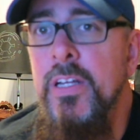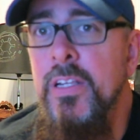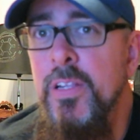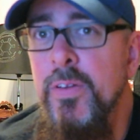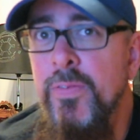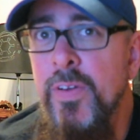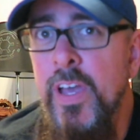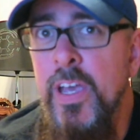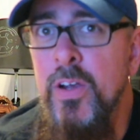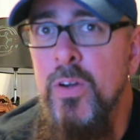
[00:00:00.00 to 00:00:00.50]

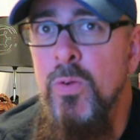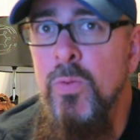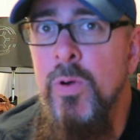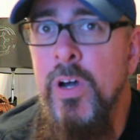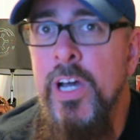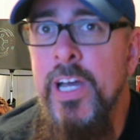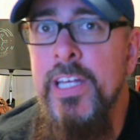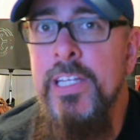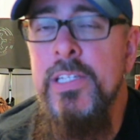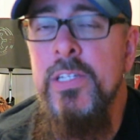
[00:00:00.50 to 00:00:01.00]

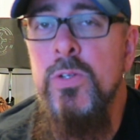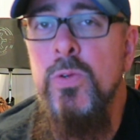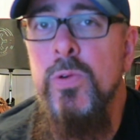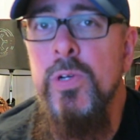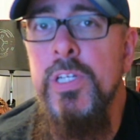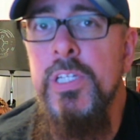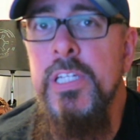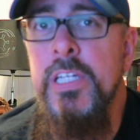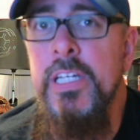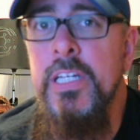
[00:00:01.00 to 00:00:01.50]
cliffhanger-wise
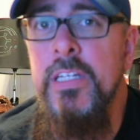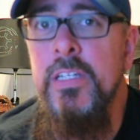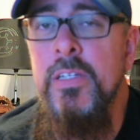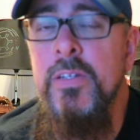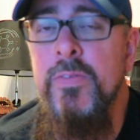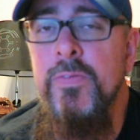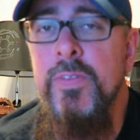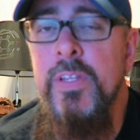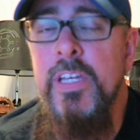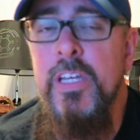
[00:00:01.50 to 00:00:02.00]
towards the end
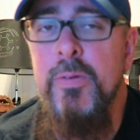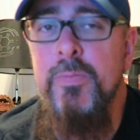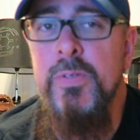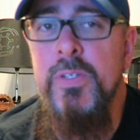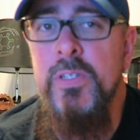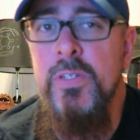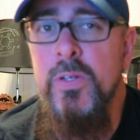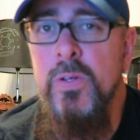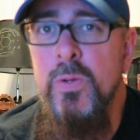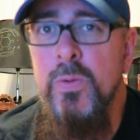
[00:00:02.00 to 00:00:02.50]
of the
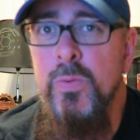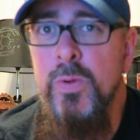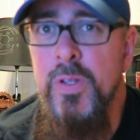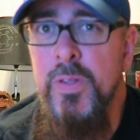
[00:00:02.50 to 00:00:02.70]
episode